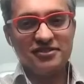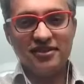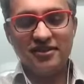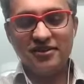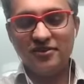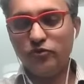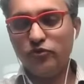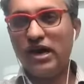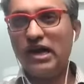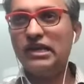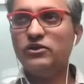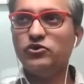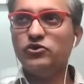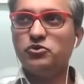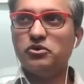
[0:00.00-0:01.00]
the
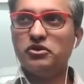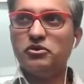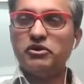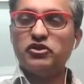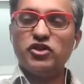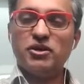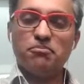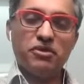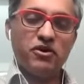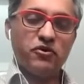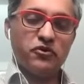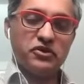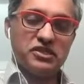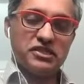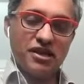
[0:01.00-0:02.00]
values with which Empower
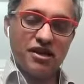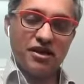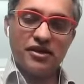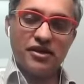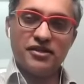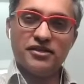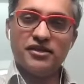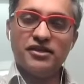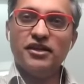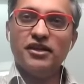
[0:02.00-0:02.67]
was started.